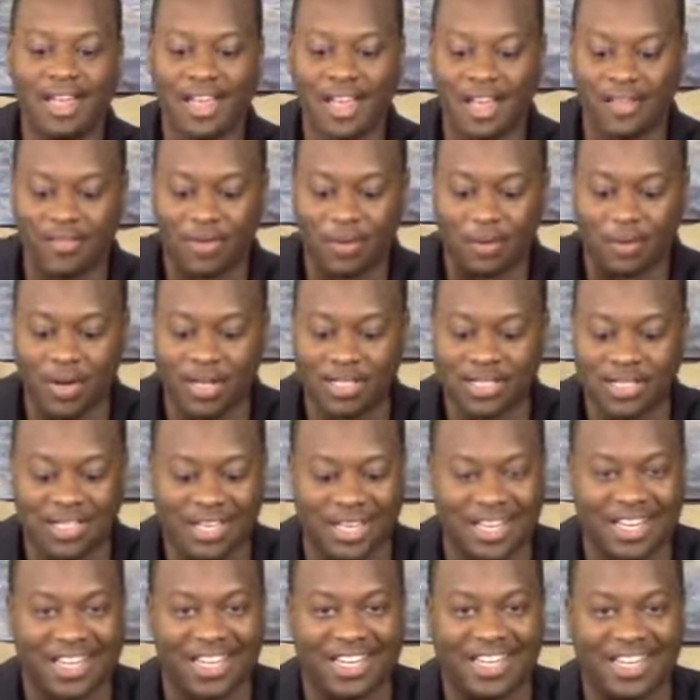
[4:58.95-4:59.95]
if it
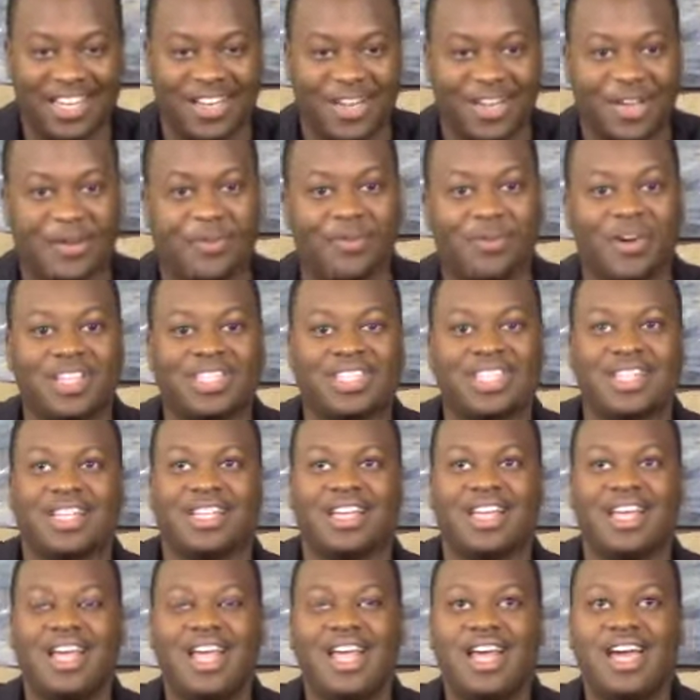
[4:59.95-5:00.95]
wasn't, you know, it
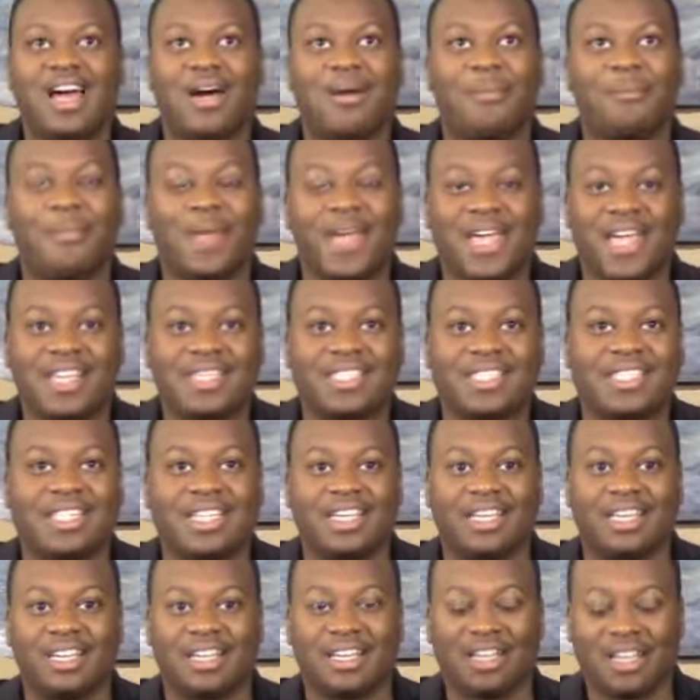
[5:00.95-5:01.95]
wasn't
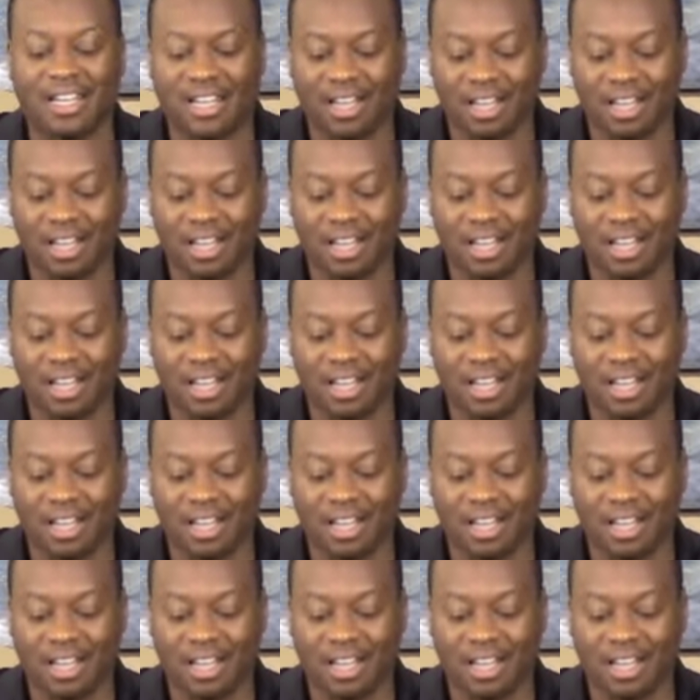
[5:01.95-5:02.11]
amazing.